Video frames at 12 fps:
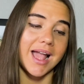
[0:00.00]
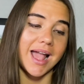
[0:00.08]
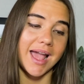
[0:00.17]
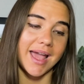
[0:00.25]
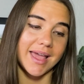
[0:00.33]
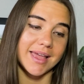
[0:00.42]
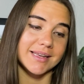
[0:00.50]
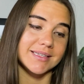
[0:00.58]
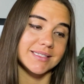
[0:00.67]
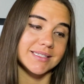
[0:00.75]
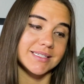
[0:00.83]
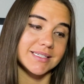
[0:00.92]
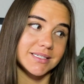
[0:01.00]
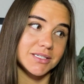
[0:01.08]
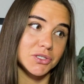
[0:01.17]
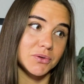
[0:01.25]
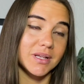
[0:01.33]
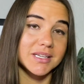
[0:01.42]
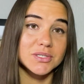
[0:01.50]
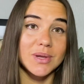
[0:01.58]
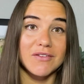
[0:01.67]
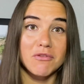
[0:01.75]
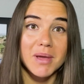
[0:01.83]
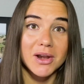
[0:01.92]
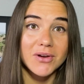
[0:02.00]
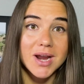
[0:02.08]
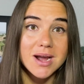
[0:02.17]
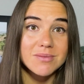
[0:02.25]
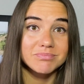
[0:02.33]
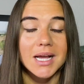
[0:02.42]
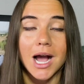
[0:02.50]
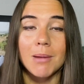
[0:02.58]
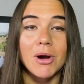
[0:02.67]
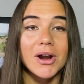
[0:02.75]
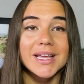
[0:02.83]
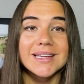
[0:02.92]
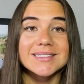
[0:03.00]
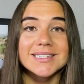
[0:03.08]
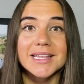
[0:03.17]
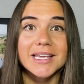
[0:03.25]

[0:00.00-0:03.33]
and you realize you have amenorrhea, come on into the